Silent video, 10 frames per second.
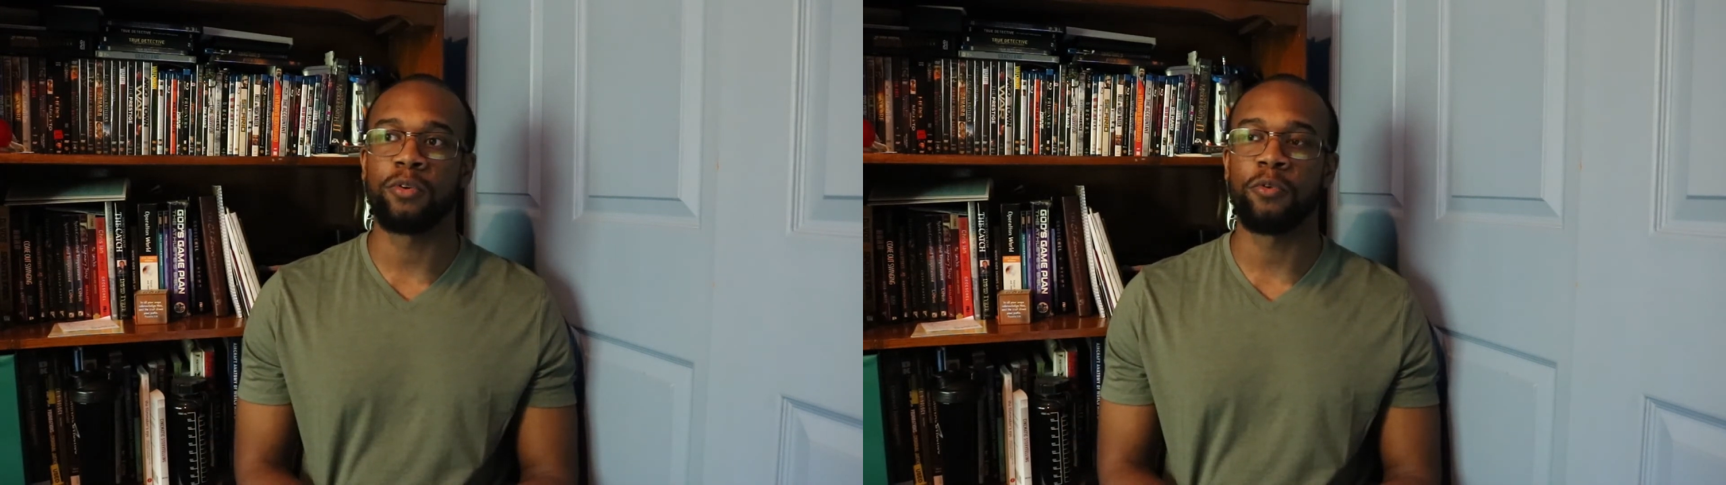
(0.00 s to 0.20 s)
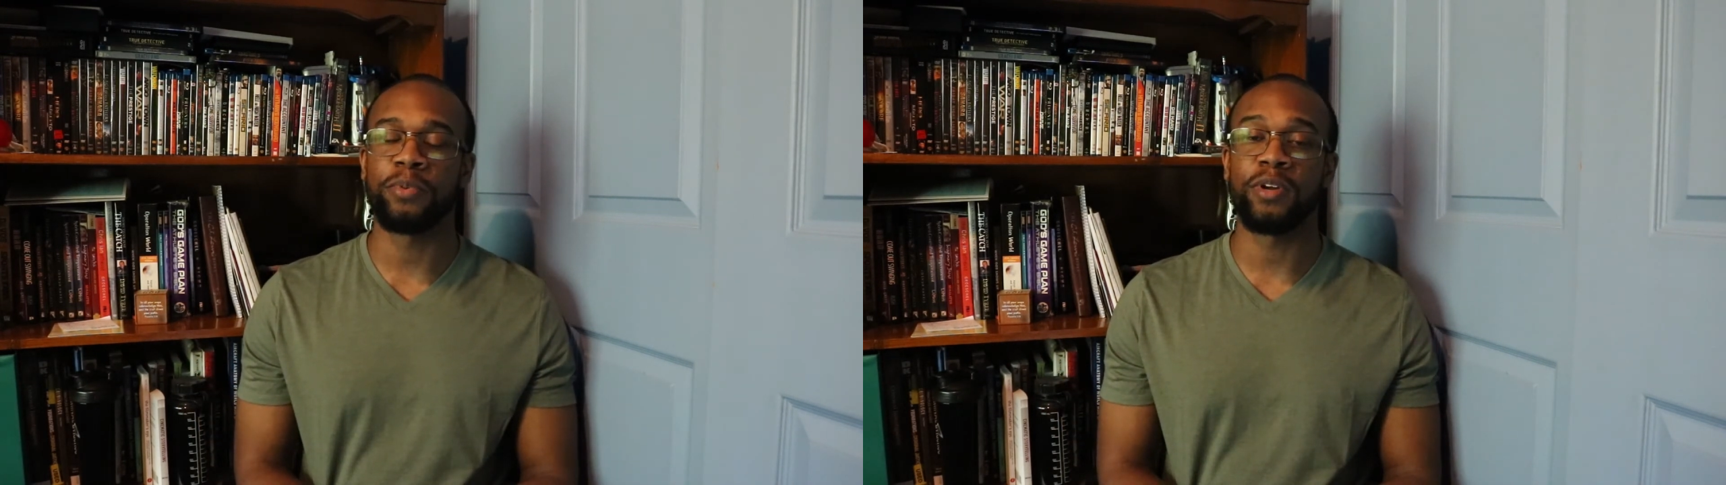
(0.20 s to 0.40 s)

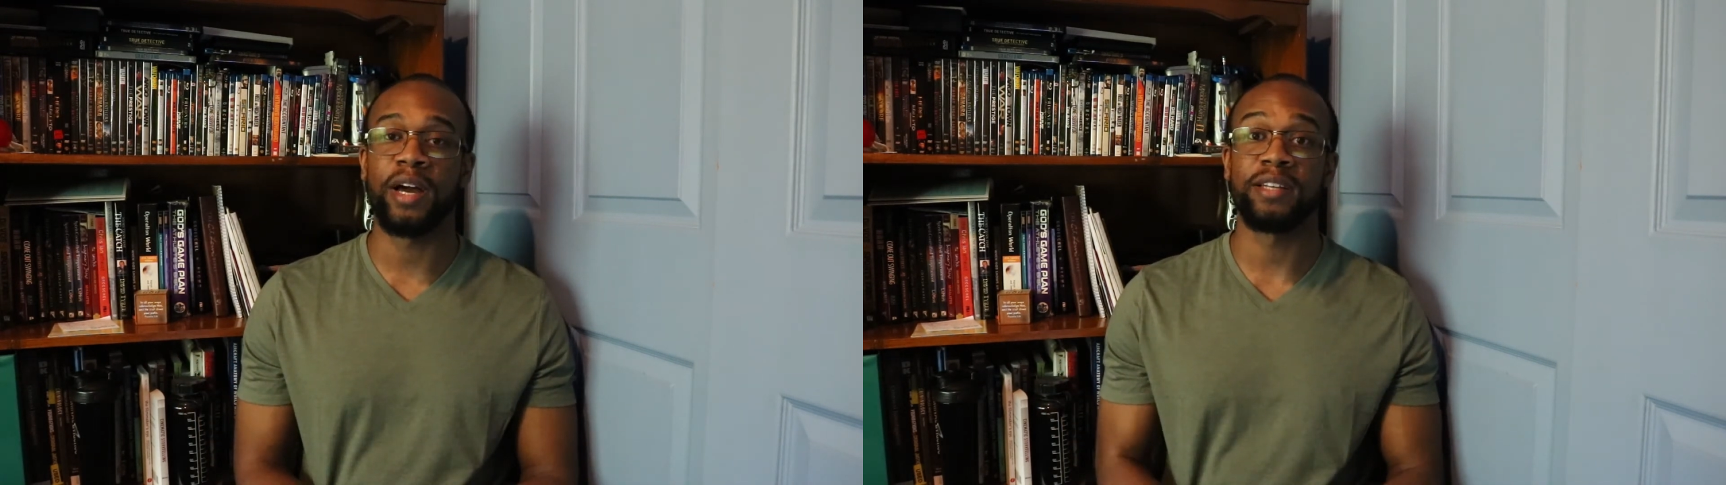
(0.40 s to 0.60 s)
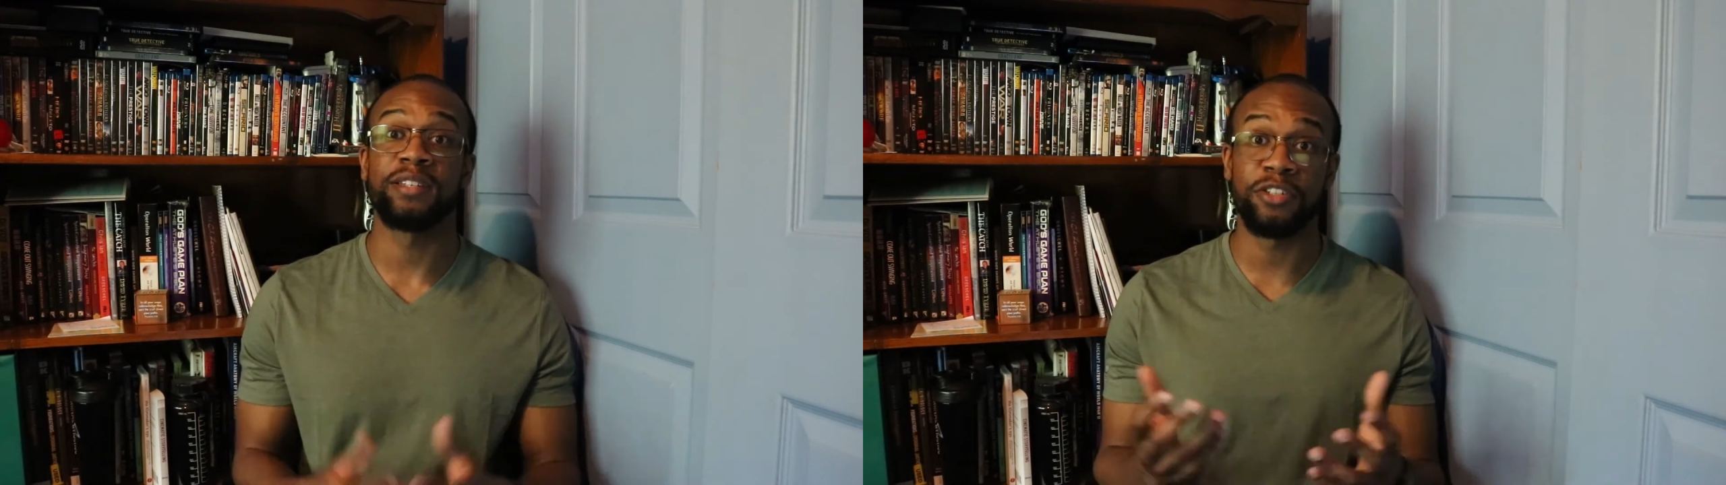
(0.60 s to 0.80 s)
hope you
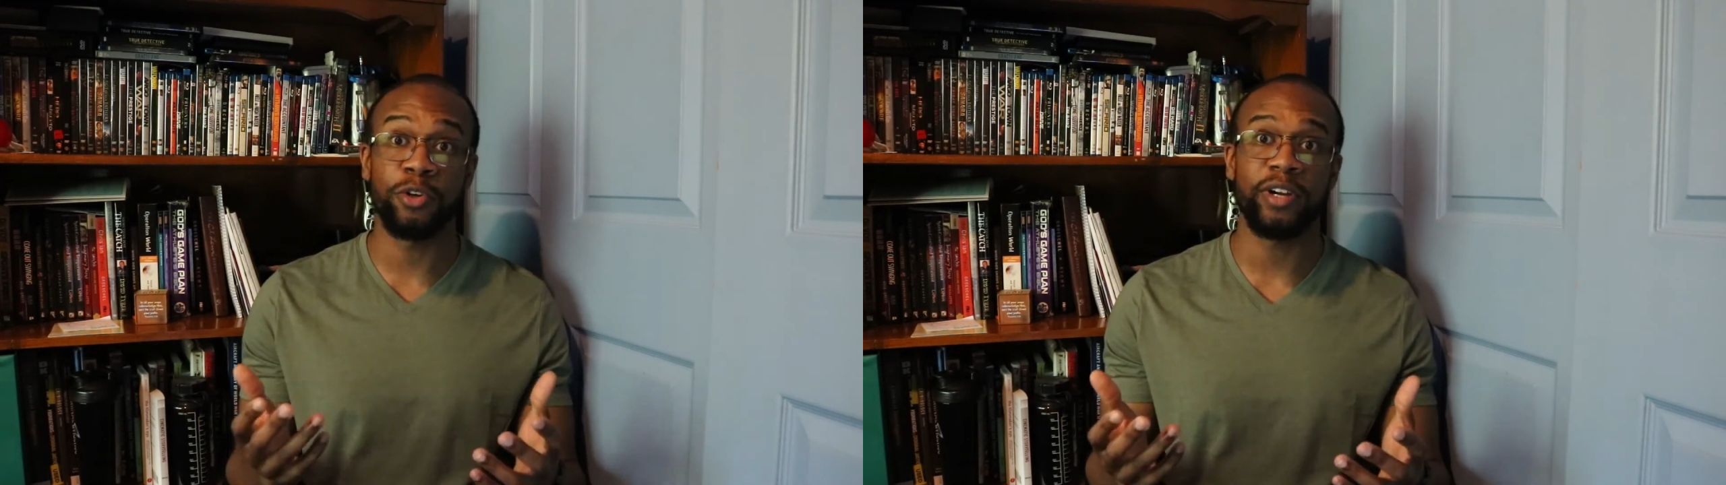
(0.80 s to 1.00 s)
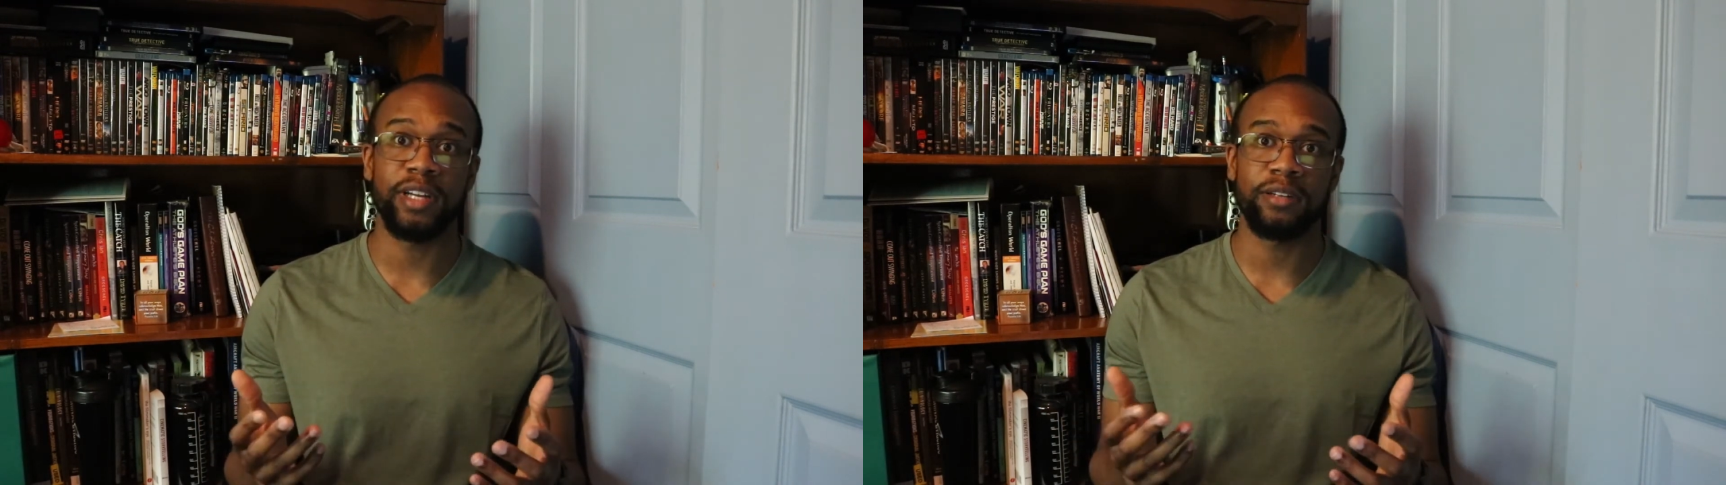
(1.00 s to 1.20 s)
guys
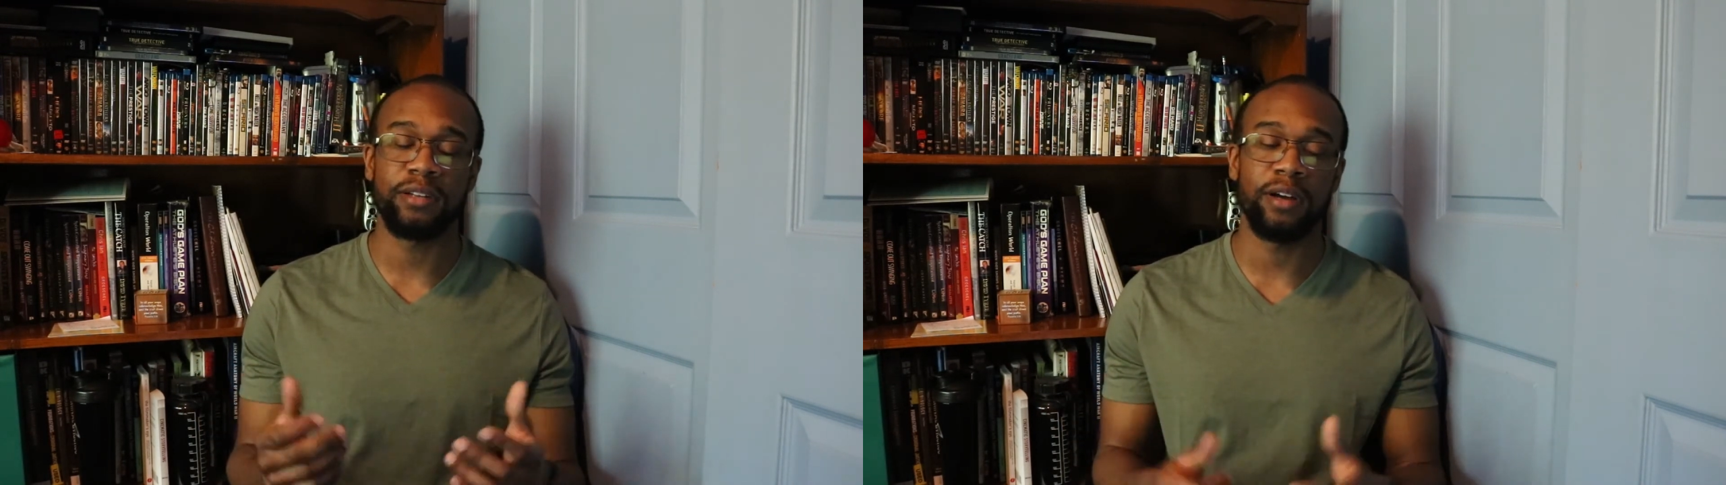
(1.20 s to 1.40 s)
enjoy it.